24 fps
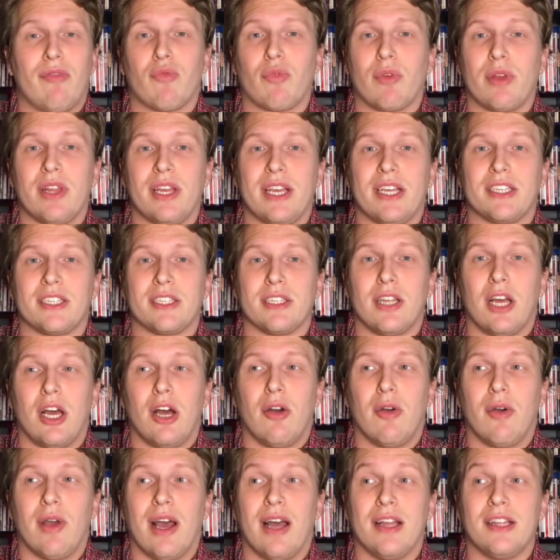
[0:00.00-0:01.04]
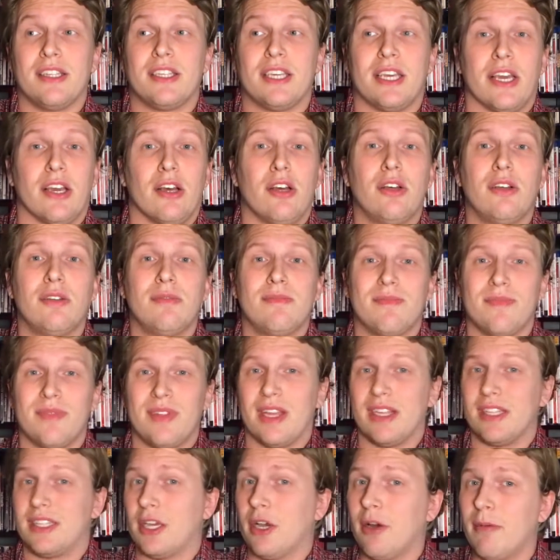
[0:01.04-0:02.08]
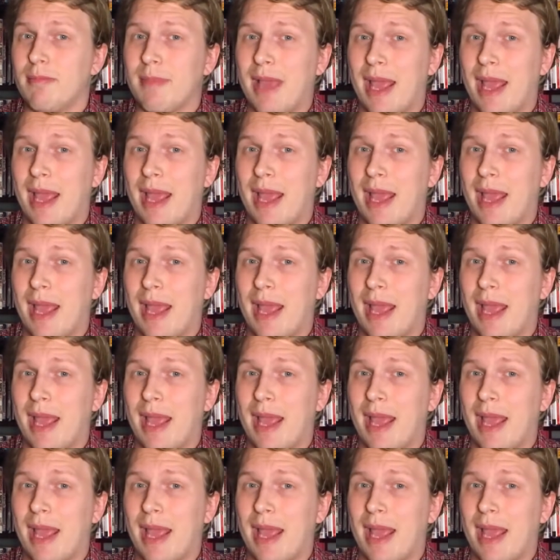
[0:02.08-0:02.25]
really slow until